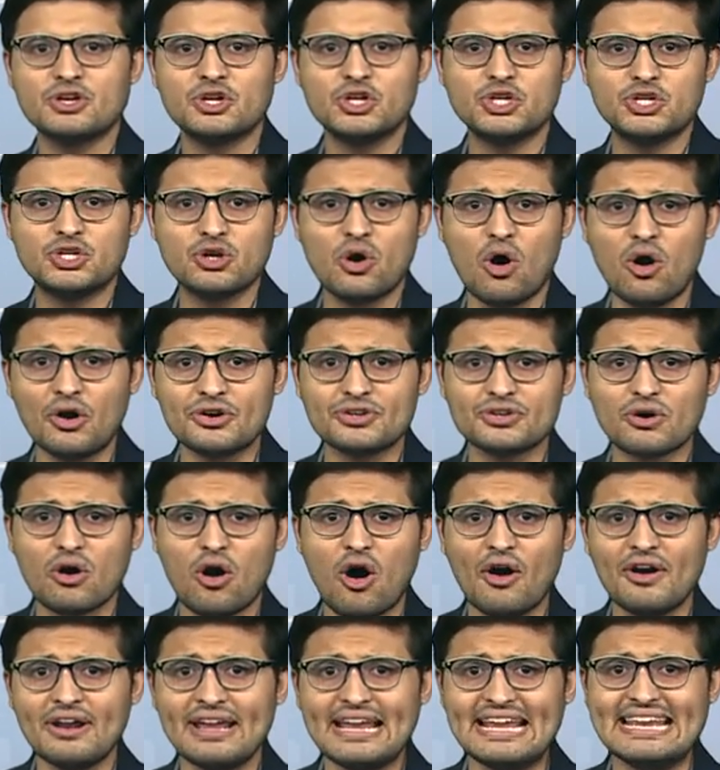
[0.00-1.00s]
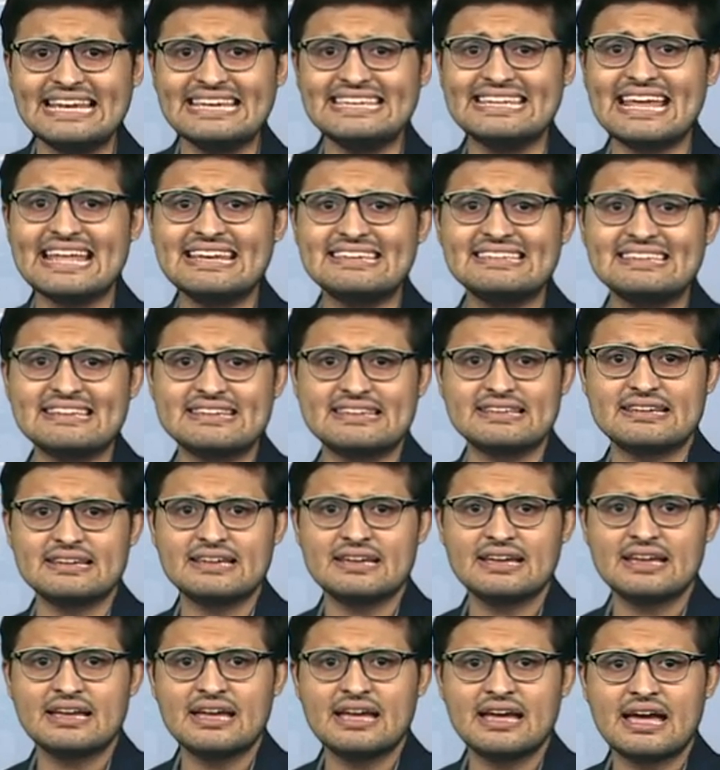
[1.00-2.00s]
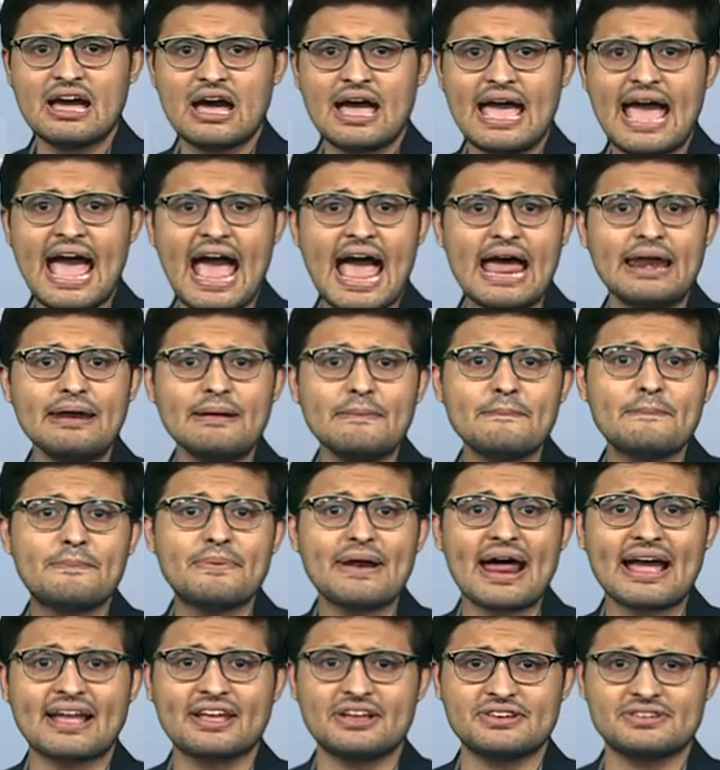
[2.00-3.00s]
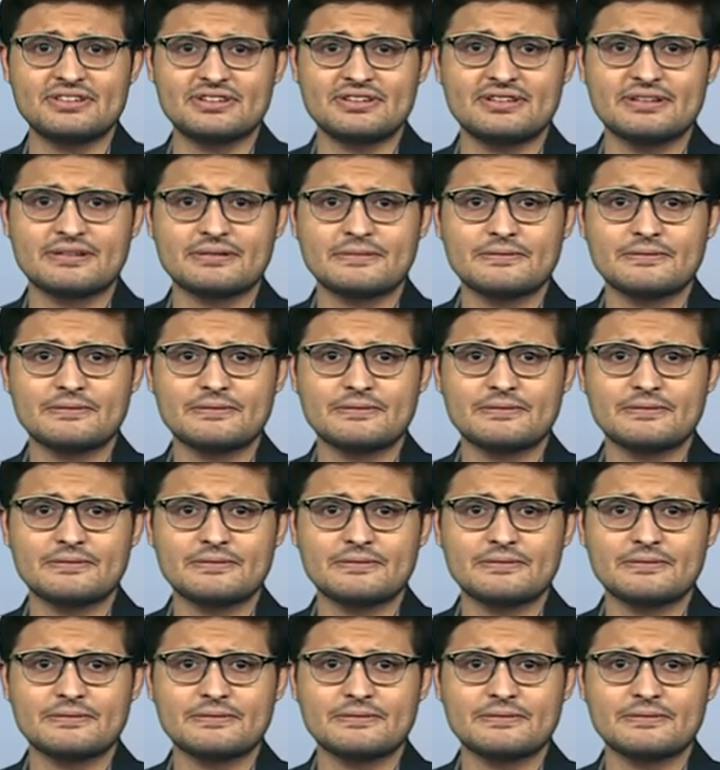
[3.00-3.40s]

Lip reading: yoked or indented and bracketed.